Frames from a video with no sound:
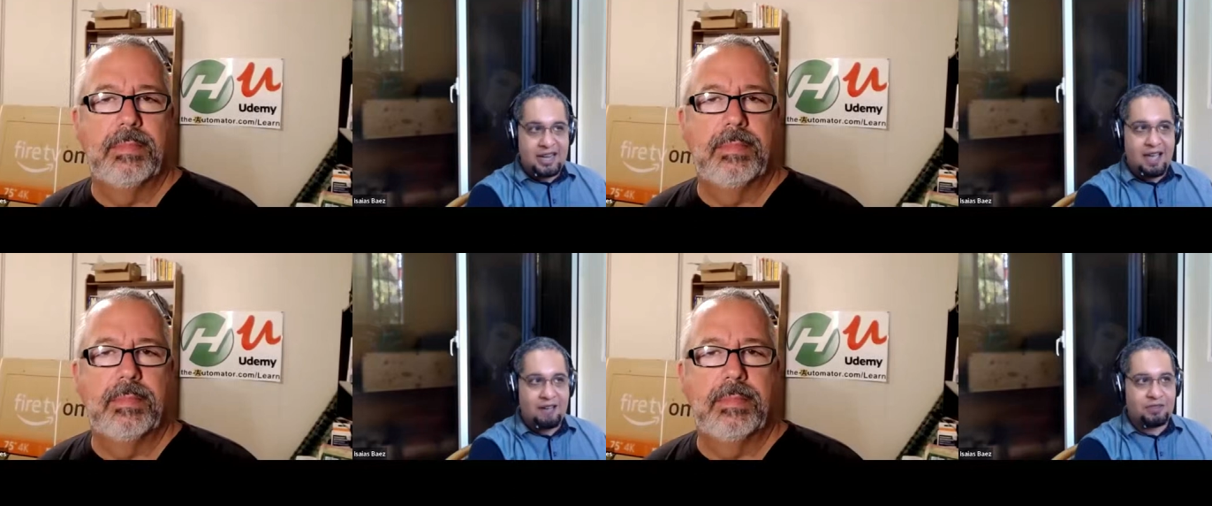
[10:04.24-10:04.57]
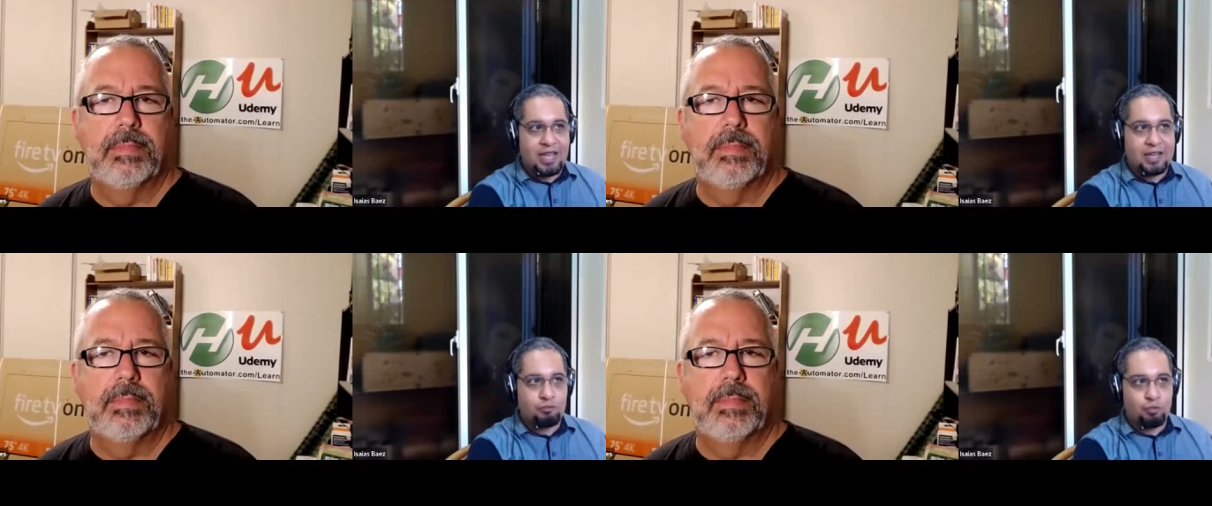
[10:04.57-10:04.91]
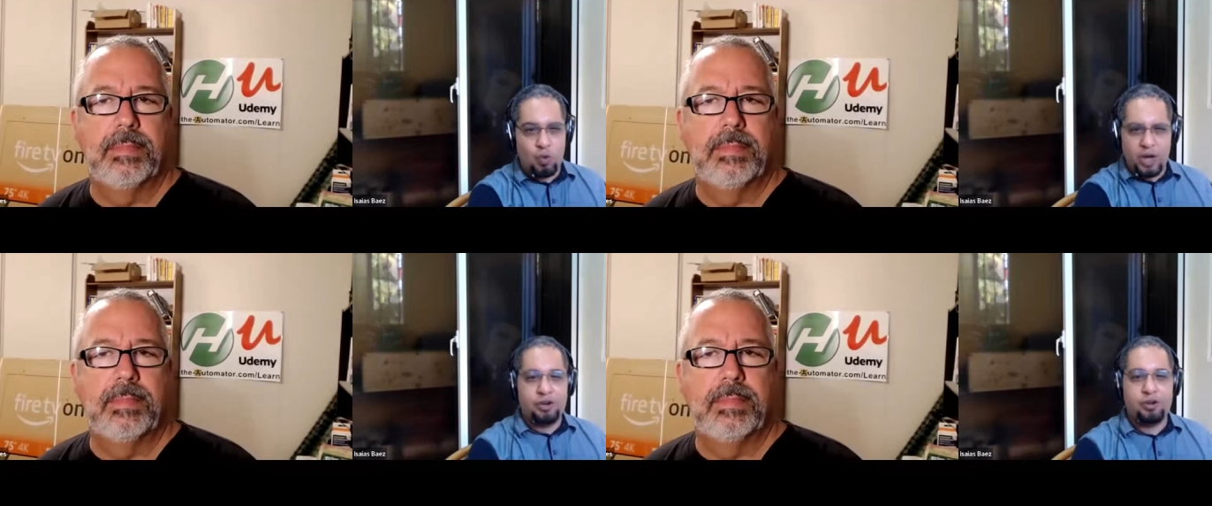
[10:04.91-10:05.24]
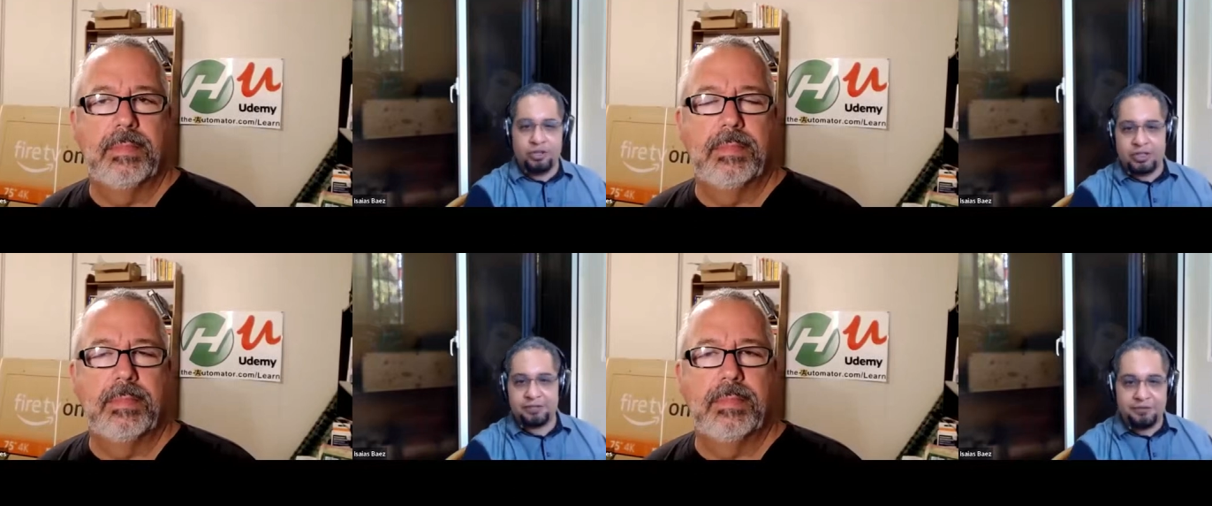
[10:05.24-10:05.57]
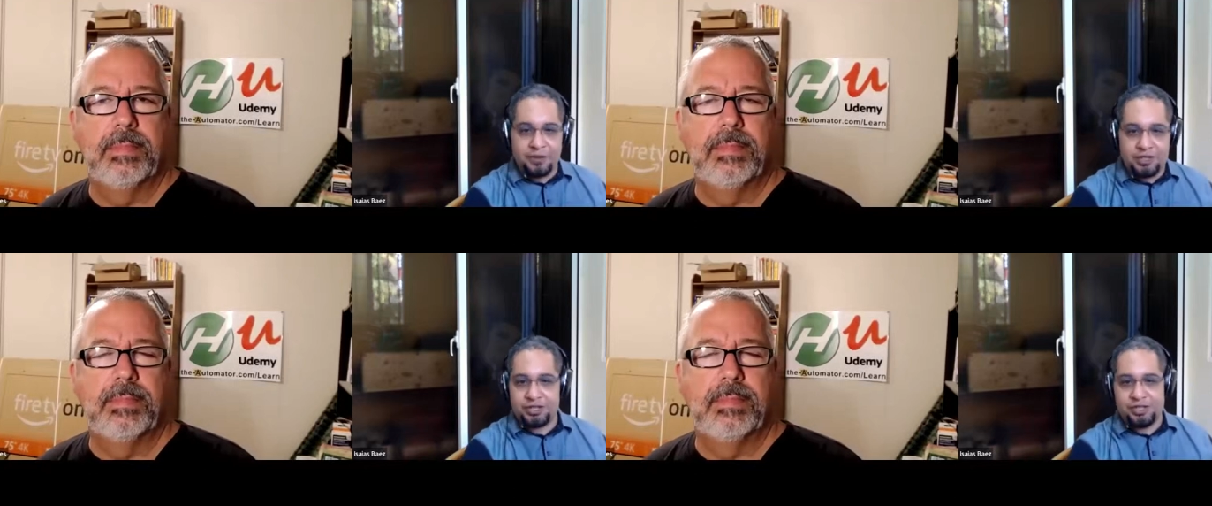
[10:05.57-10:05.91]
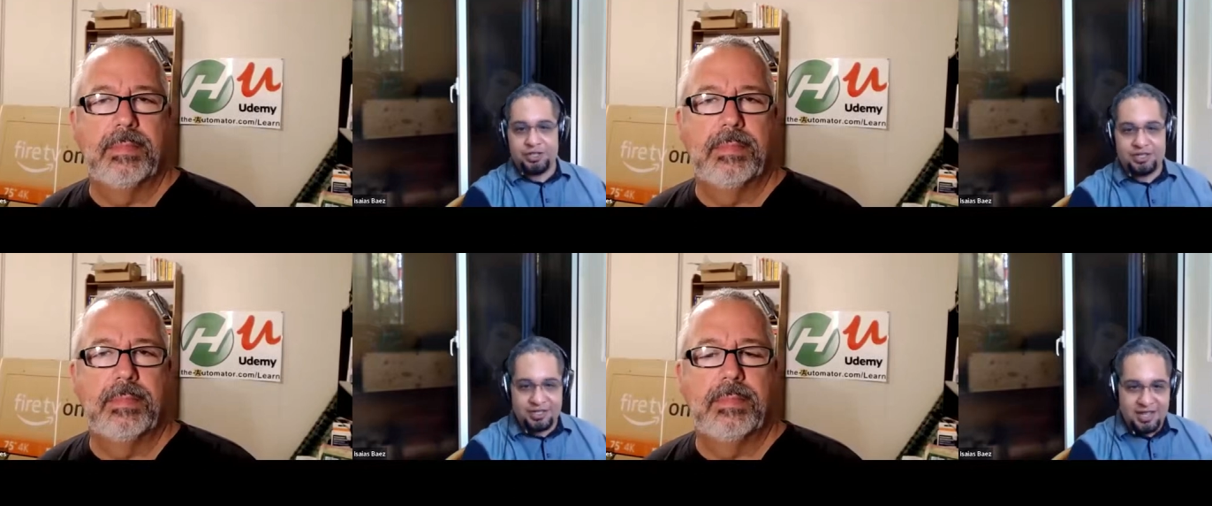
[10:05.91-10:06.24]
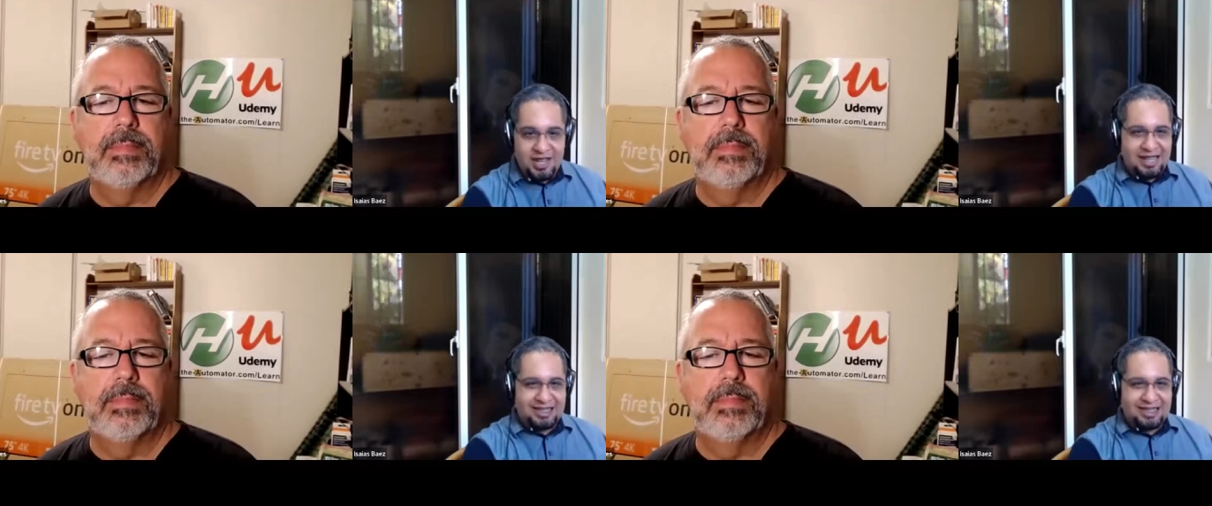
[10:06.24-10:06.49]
Speaker 1: have like 100 functions